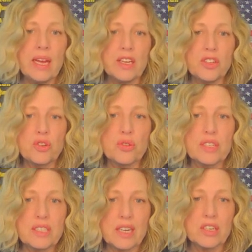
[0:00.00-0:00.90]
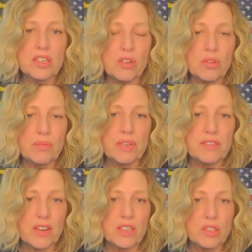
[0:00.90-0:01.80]
ensure suction equipment
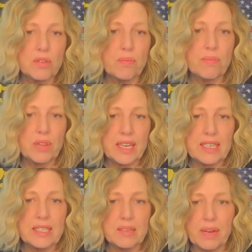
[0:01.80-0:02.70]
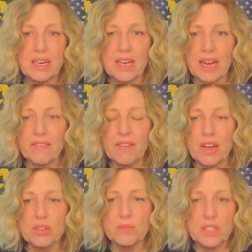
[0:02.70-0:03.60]
is functional, place the bed in high
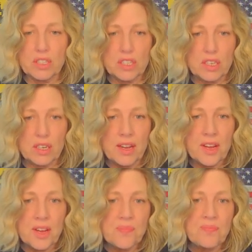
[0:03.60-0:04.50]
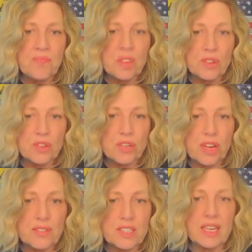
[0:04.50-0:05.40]
Fowler's position, turn
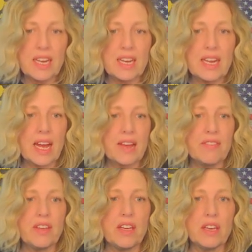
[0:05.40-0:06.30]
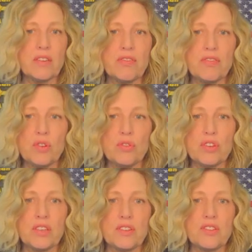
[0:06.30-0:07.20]
off sedating IV
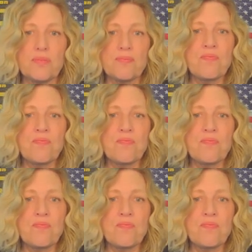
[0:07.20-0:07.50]
infusions.